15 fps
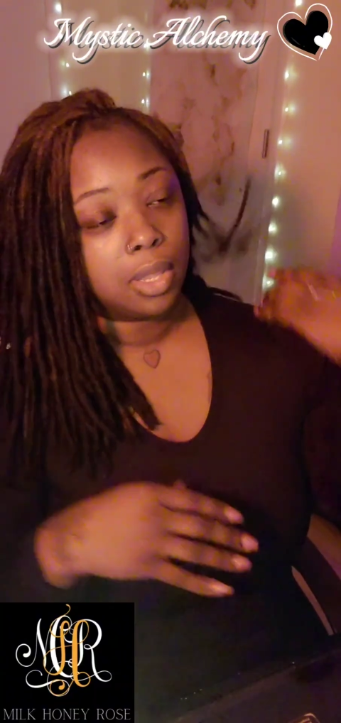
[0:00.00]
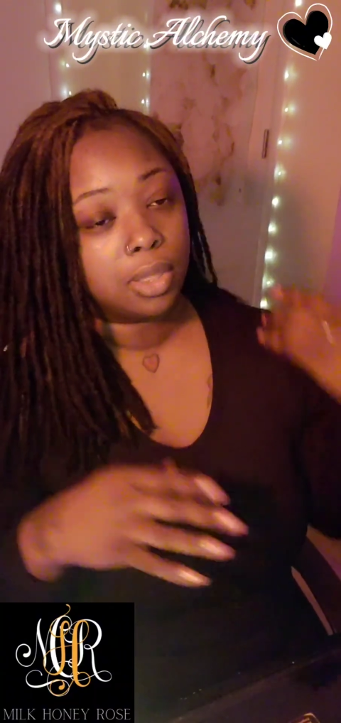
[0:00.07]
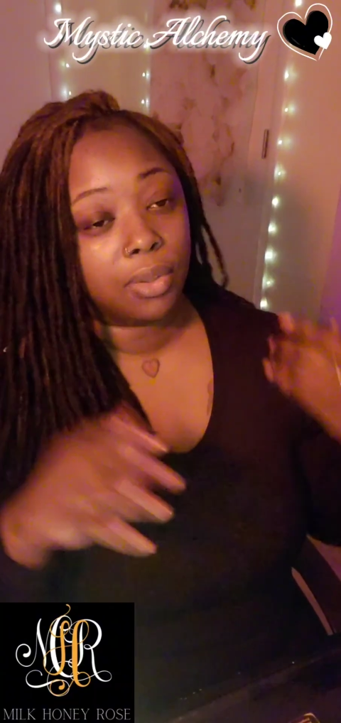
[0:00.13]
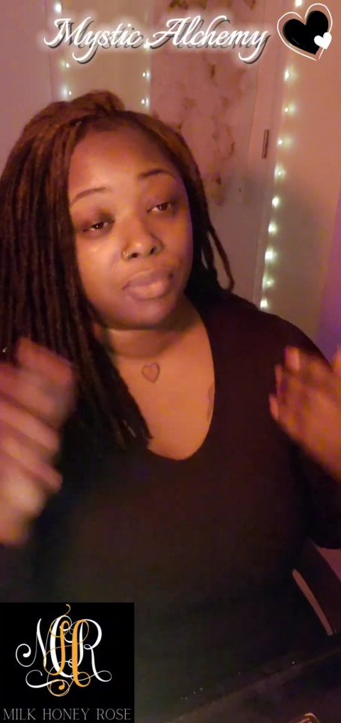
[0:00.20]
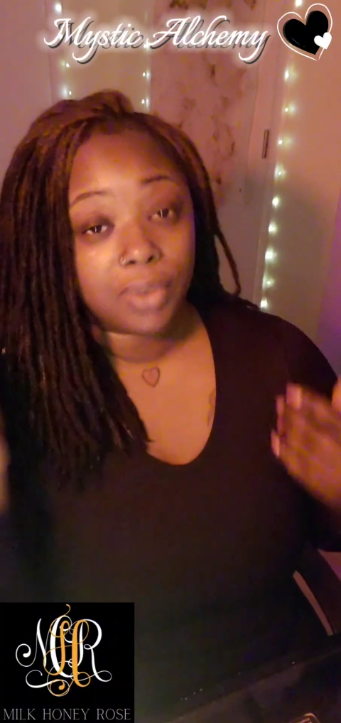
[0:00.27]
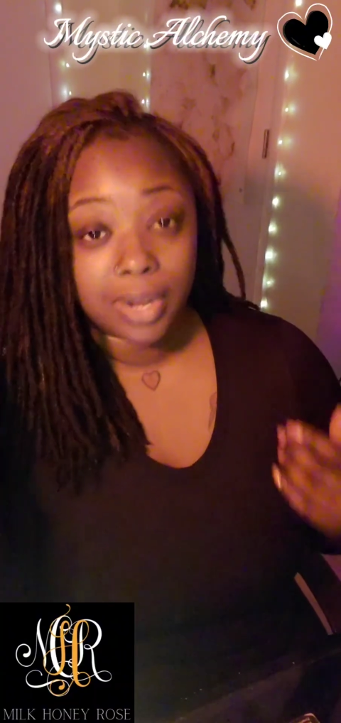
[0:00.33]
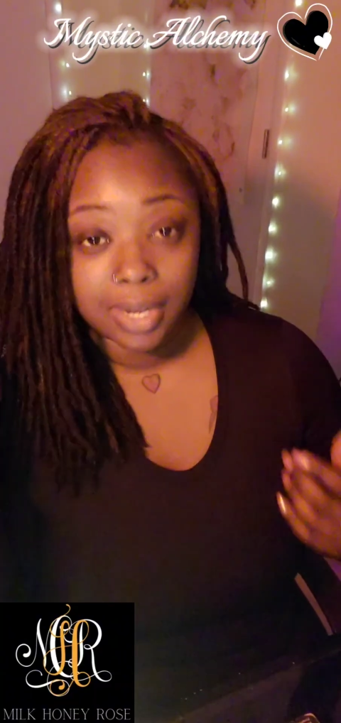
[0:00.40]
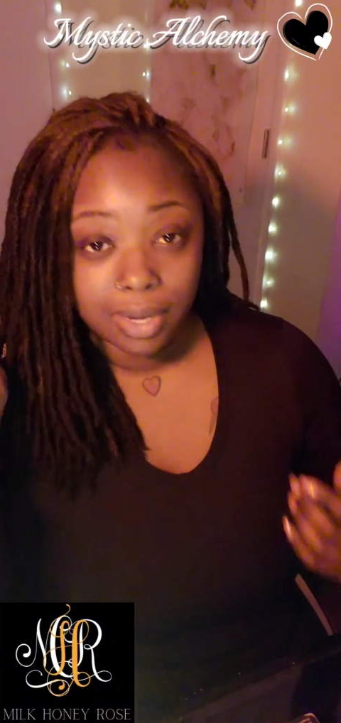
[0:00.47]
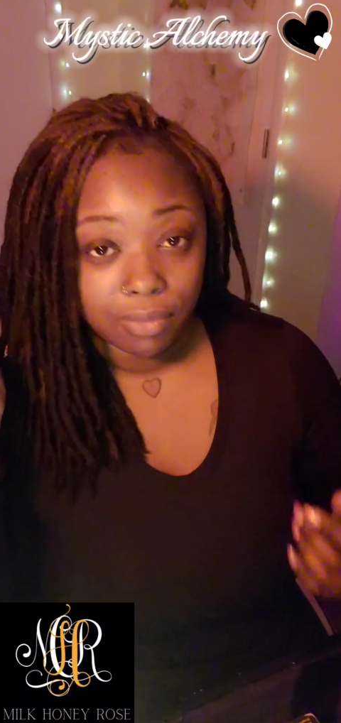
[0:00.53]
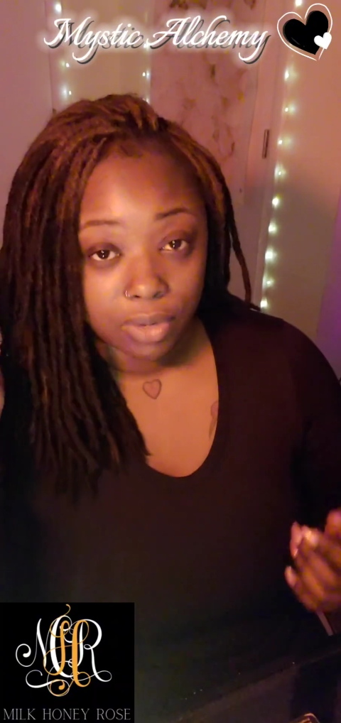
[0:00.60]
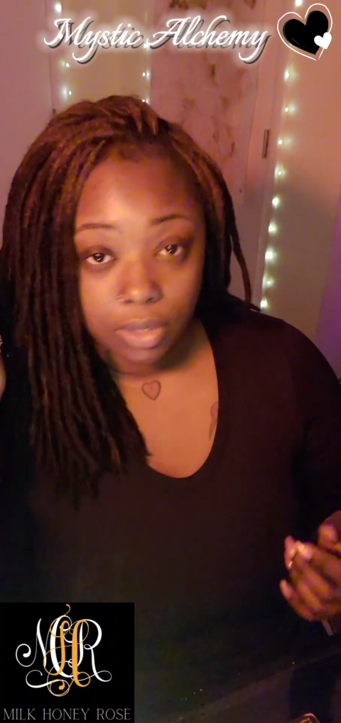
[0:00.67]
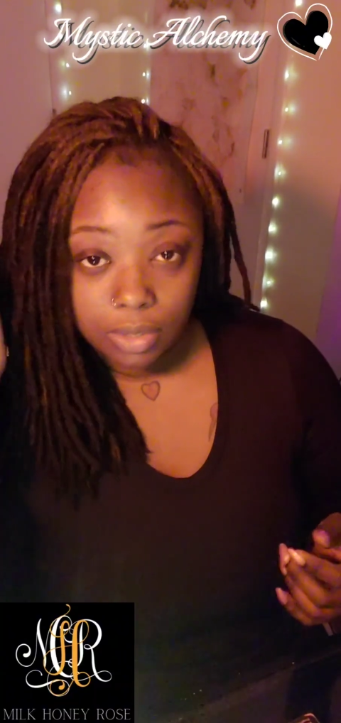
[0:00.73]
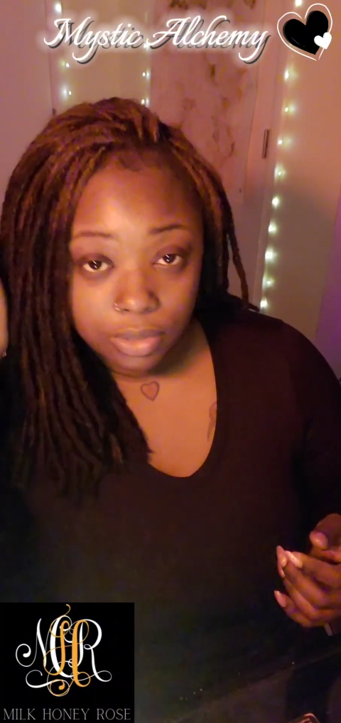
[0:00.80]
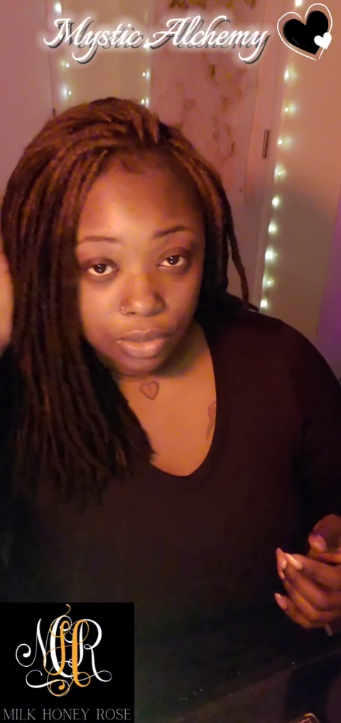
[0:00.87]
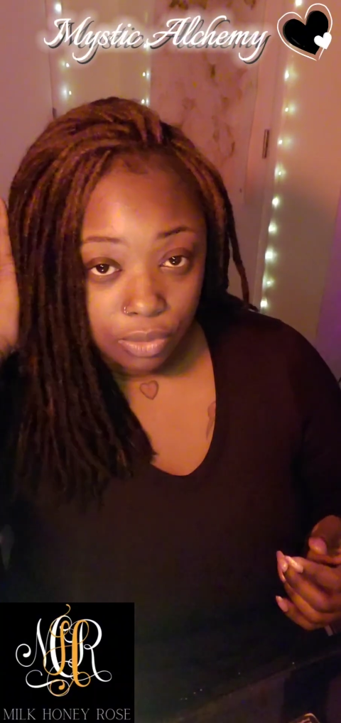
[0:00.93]
They're finding
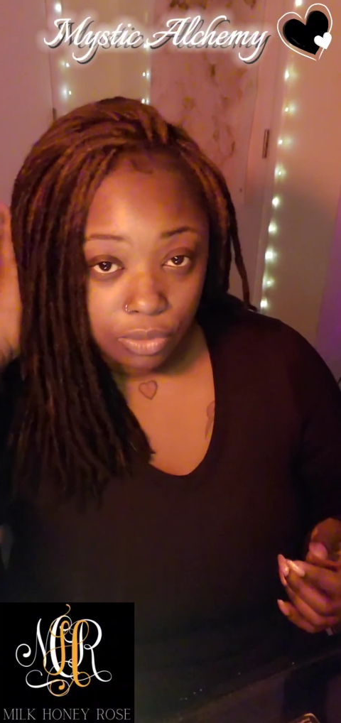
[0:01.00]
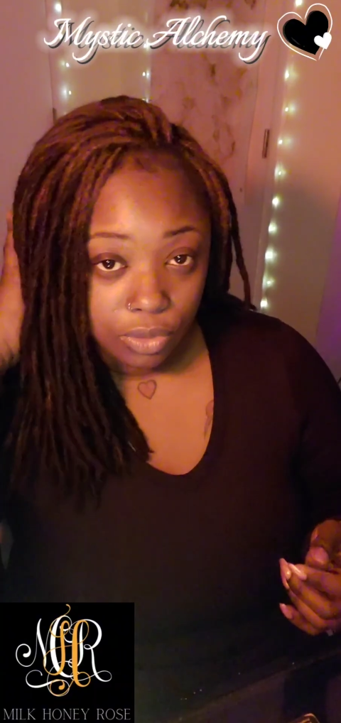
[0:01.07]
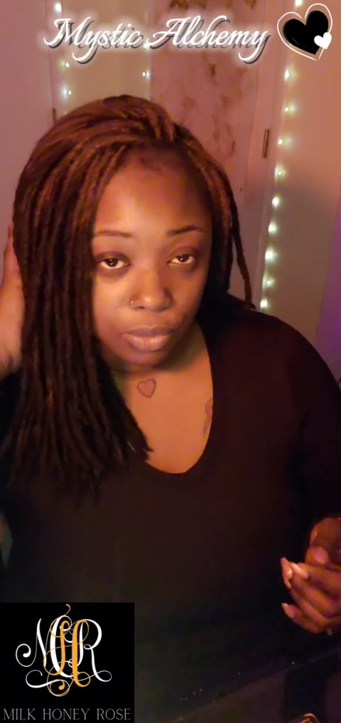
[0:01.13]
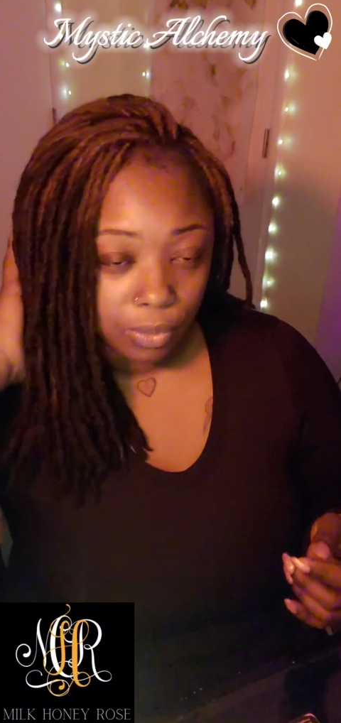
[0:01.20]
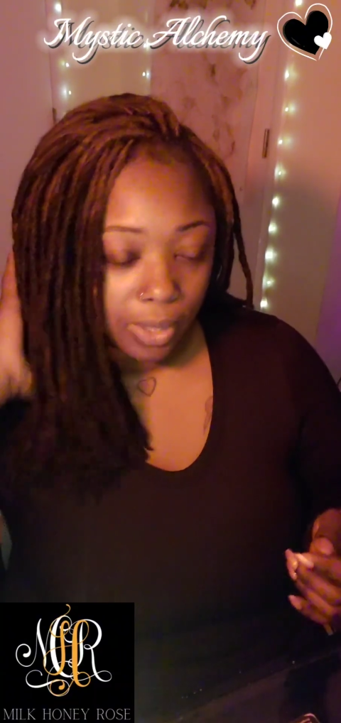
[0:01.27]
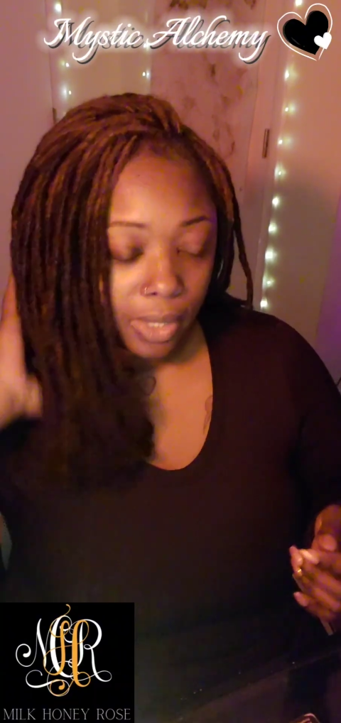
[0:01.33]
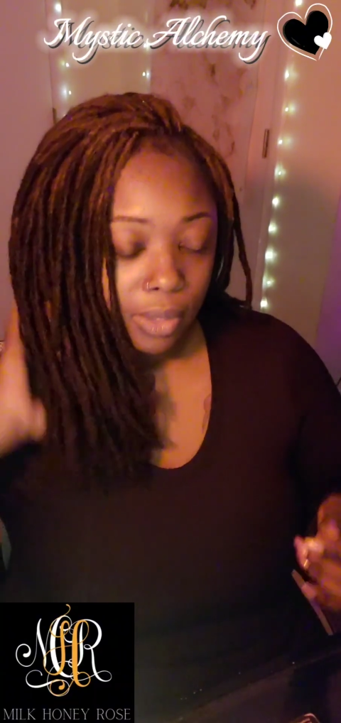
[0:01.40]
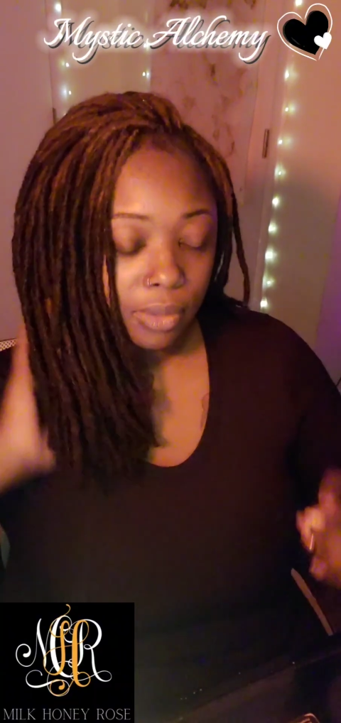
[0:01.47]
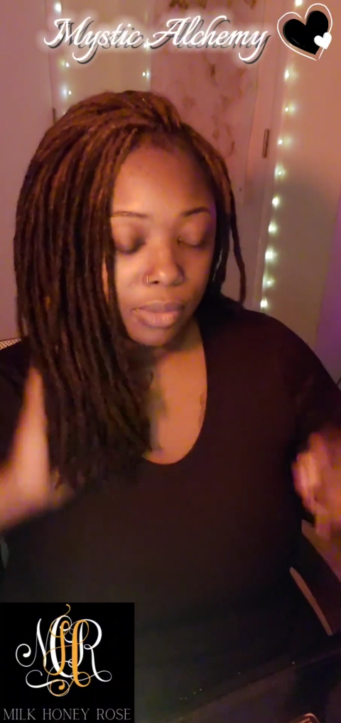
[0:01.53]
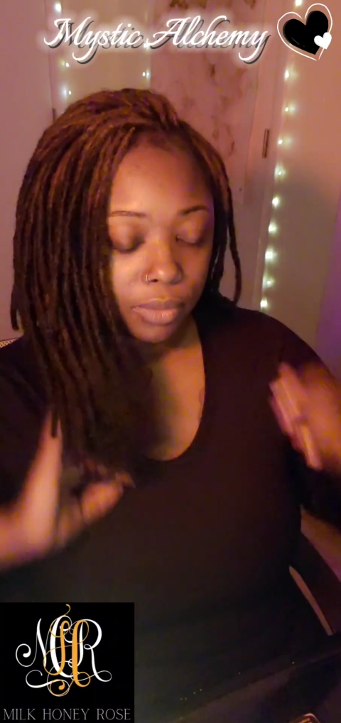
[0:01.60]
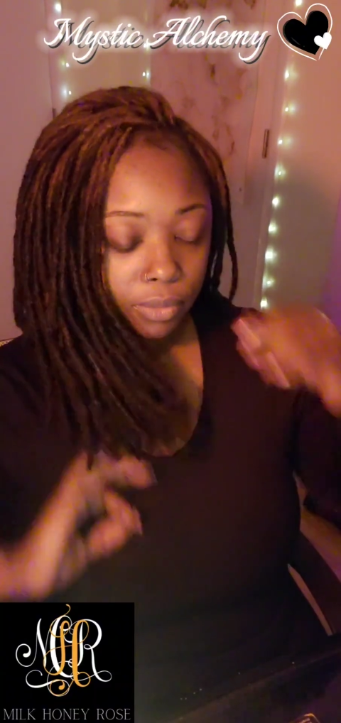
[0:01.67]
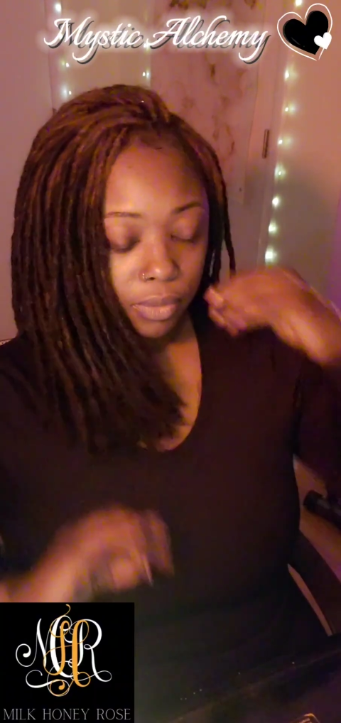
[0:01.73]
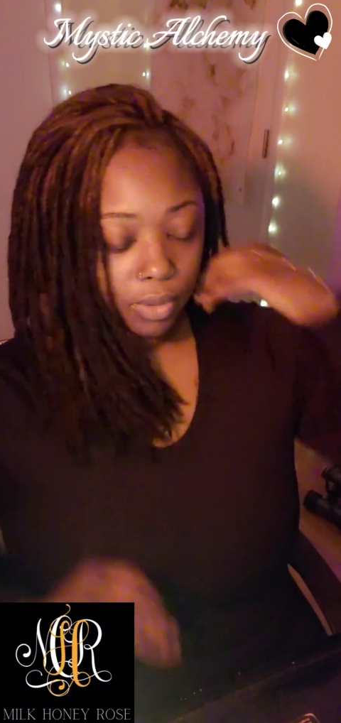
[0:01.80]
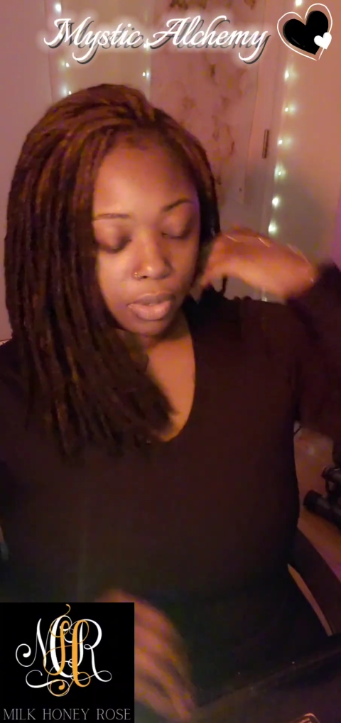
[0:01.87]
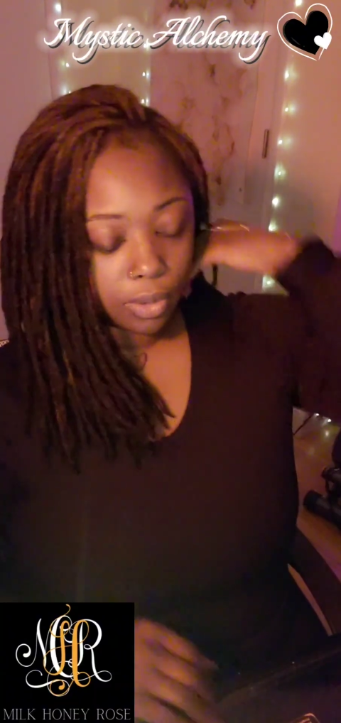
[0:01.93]
every excuse to wait.
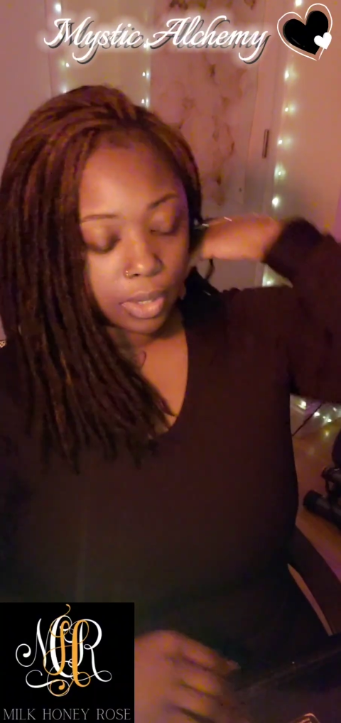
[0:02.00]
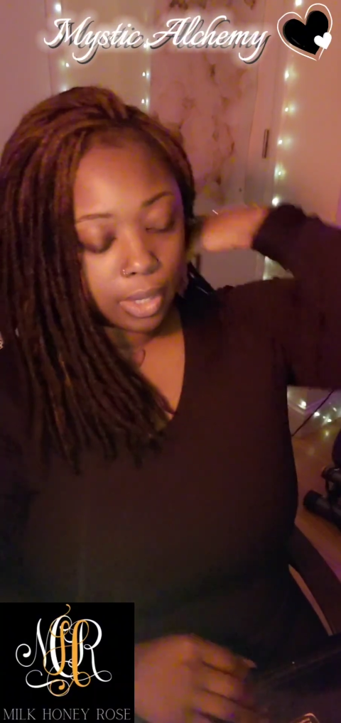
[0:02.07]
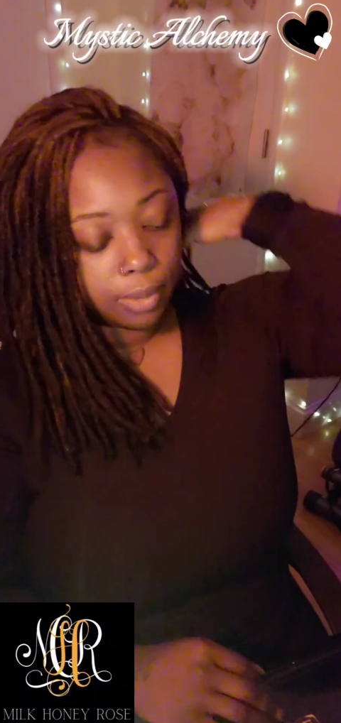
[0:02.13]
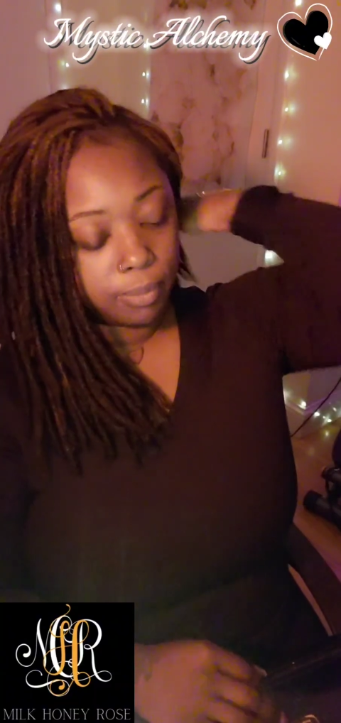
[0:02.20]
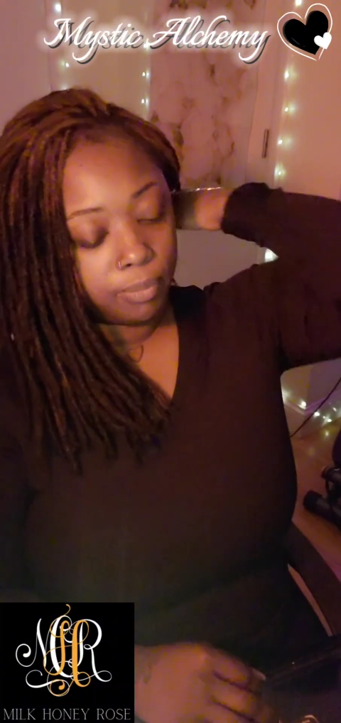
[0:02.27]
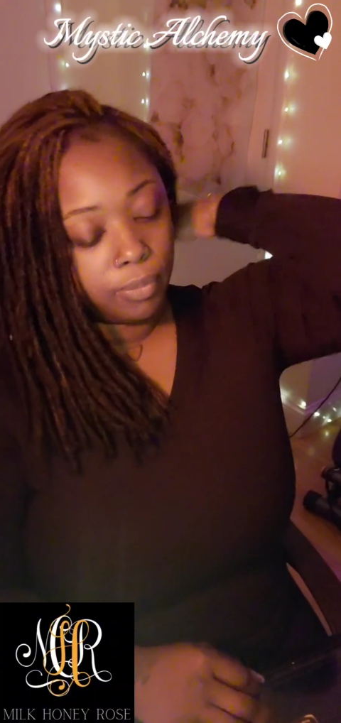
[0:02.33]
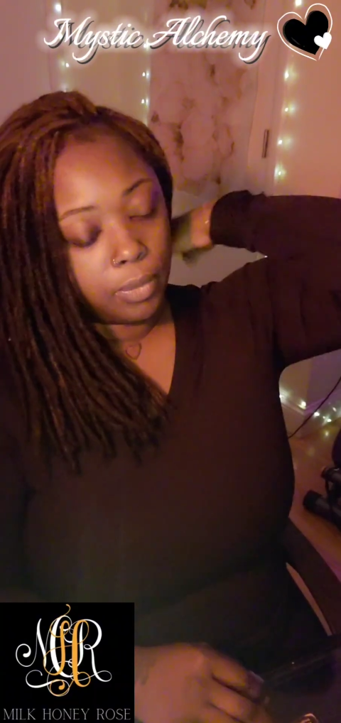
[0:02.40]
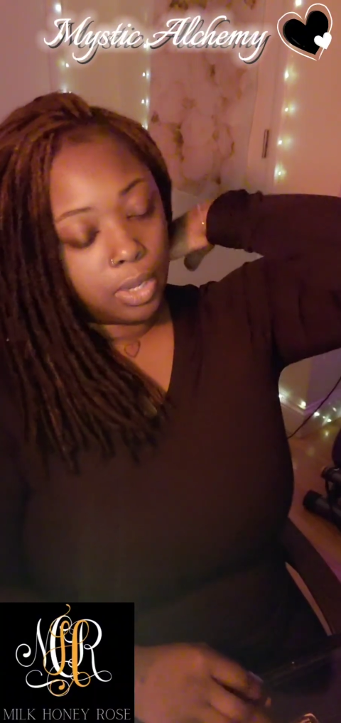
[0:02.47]
Okay.